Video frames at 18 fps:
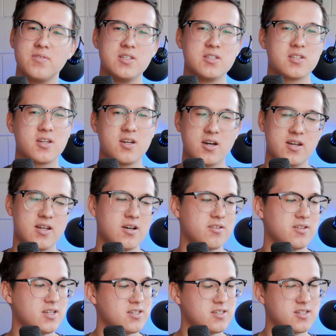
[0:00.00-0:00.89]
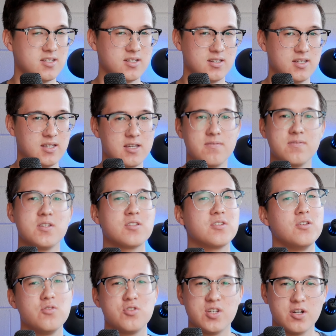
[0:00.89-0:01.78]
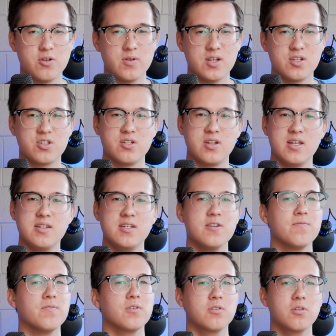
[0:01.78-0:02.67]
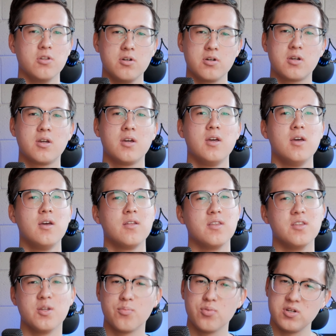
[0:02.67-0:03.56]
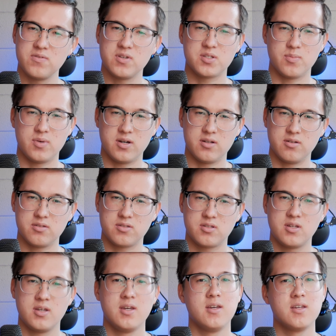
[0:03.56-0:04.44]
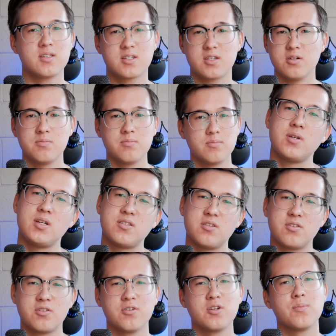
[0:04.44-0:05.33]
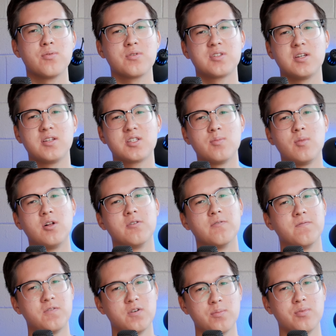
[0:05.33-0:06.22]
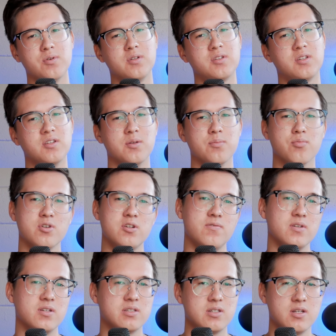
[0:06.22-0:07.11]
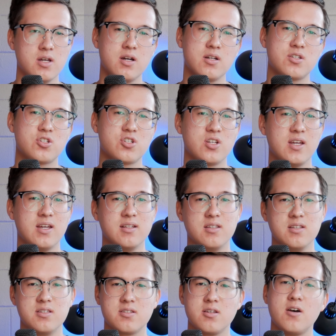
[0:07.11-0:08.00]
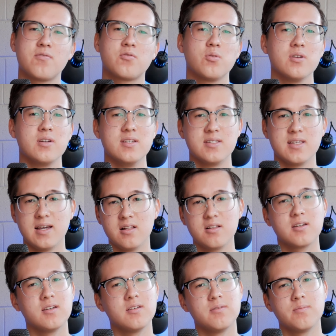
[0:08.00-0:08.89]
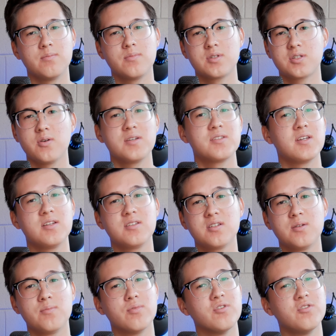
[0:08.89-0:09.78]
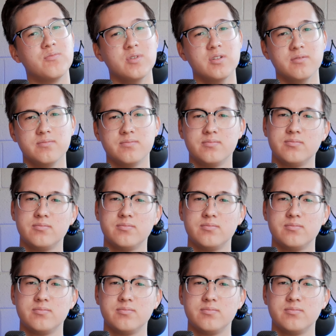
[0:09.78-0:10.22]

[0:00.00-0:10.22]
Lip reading: this cutout is to give this new generation a different look than the previous models. Still, it's a 30% smaller footprint than the previous notch, and the software is elegant, so I say it's an improvement.